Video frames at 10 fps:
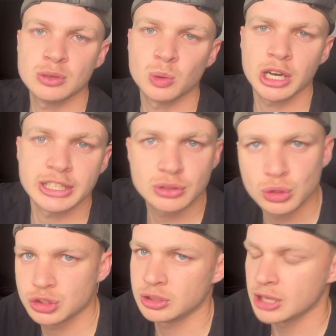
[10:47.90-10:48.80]
wide
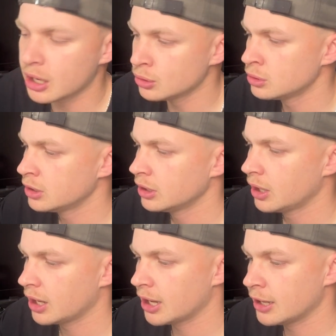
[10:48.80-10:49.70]
because you know
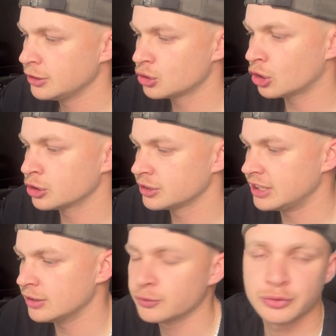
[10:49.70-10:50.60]
you can't
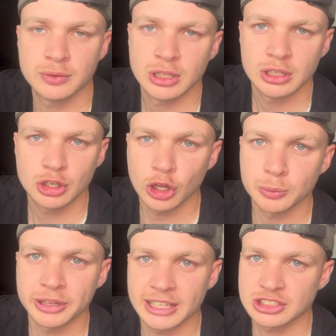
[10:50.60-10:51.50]
give
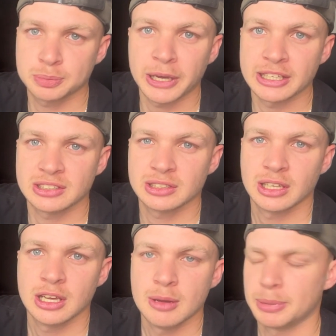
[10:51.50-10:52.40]
Colby that space.
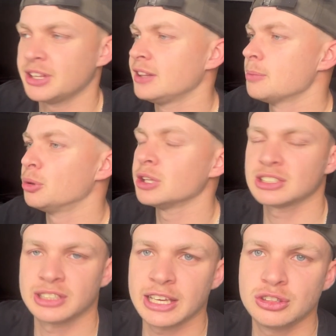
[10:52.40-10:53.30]
But then the ball
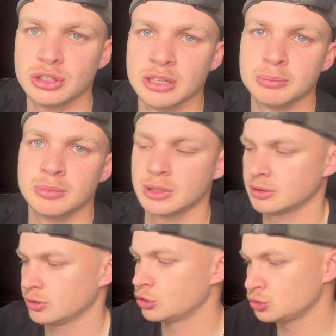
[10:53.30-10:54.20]
doesn't get to him
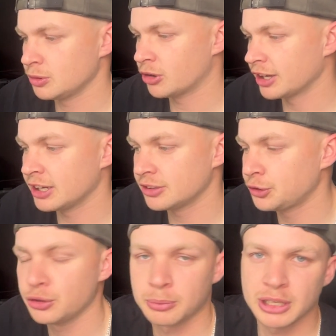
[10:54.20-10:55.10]
because we're running it
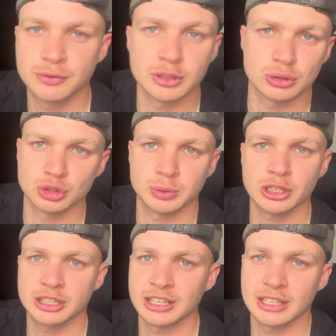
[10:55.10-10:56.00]
through the midfield because we're
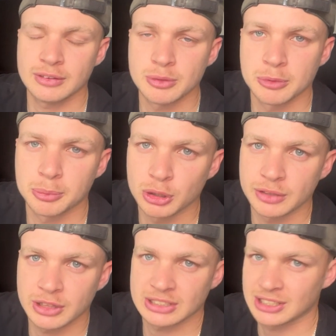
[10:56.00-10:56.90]
not going to give him the ball
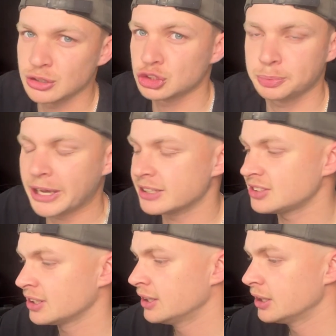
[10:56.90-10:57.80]
if there's no
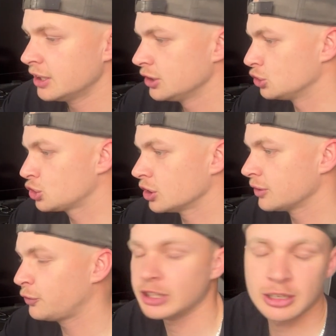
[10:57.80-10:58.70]
space. You start
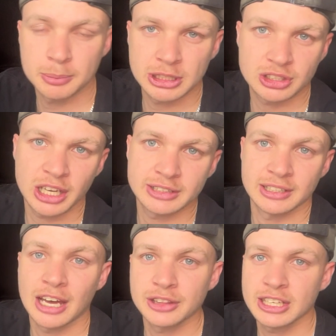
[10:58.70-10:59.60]
defending him a bit tighter.
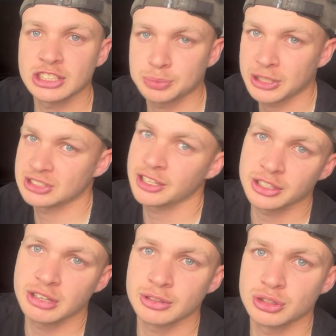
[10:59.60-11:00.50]
Now there is space. Now you
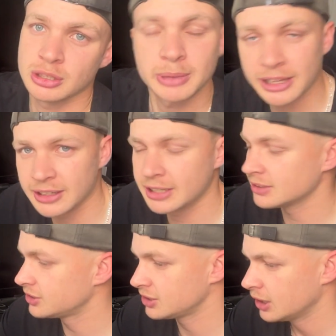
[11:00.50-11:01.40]
give it to him, and then
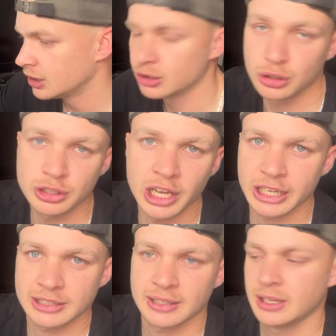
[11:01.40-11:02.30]
it's good
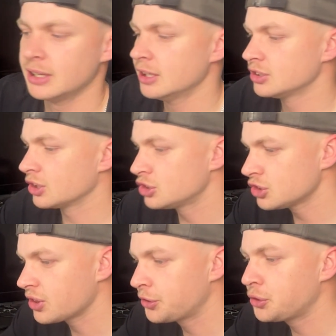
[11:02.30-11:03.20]
night. So
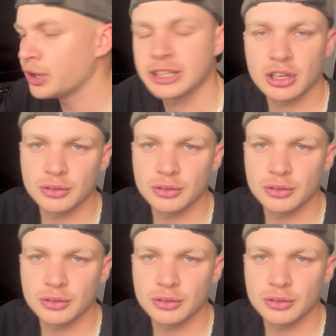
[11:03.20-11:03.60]
just the threat of